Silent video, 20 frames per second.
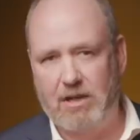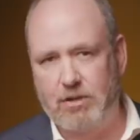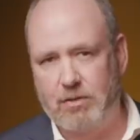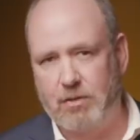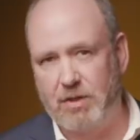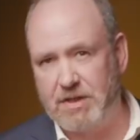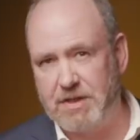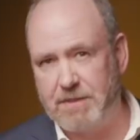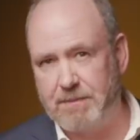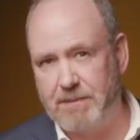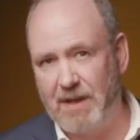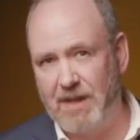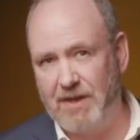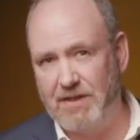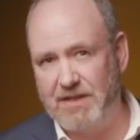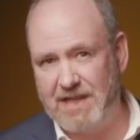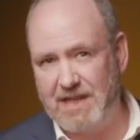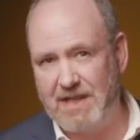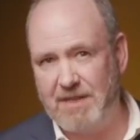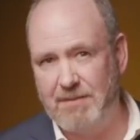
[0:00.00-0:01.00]

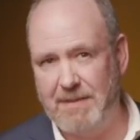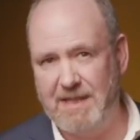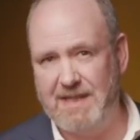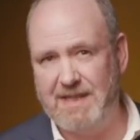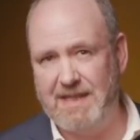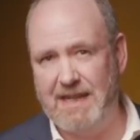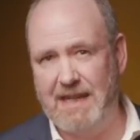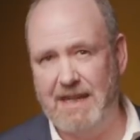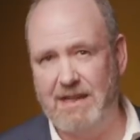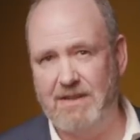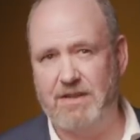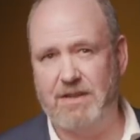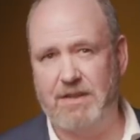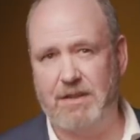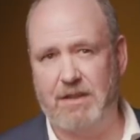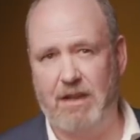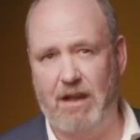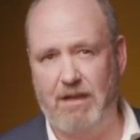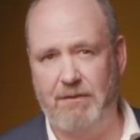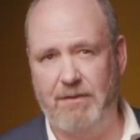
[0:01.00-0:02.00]
cross-party committee into the
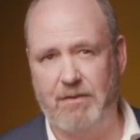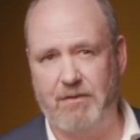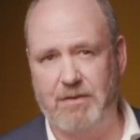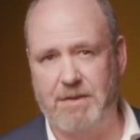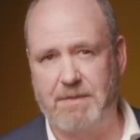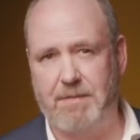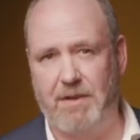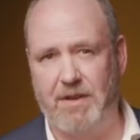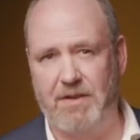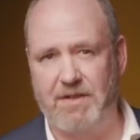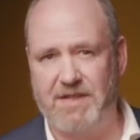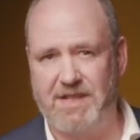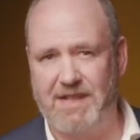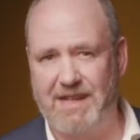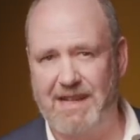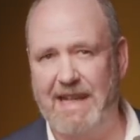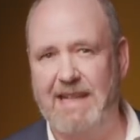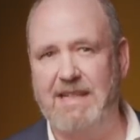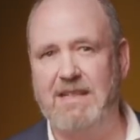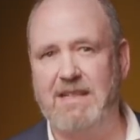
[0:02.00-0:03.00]
COVID response
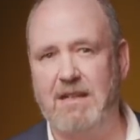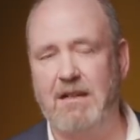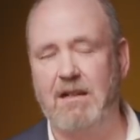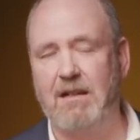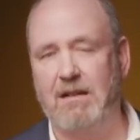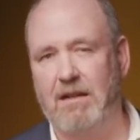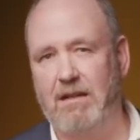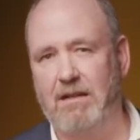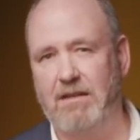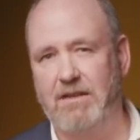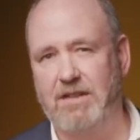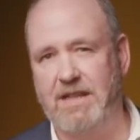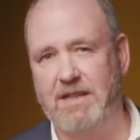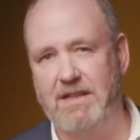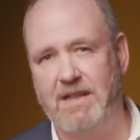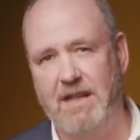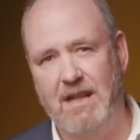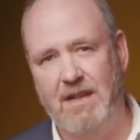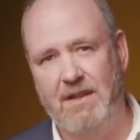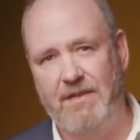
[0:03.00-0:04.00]
later concluded
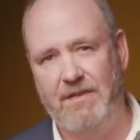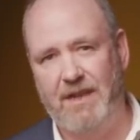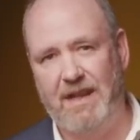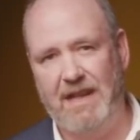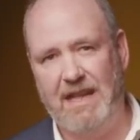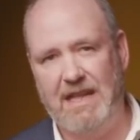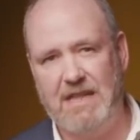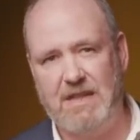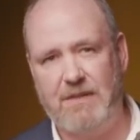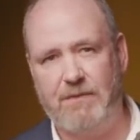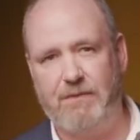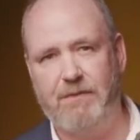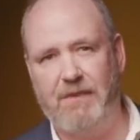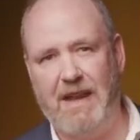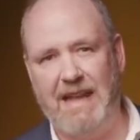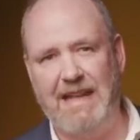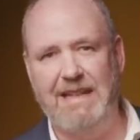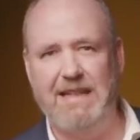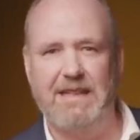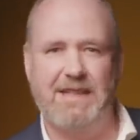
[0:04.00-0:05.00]
that his
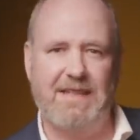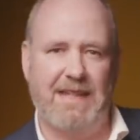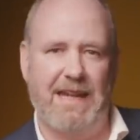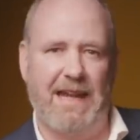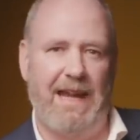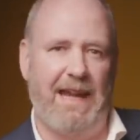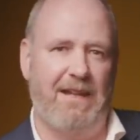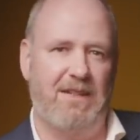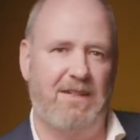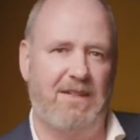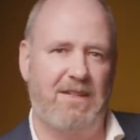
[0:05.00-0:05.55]
failure to act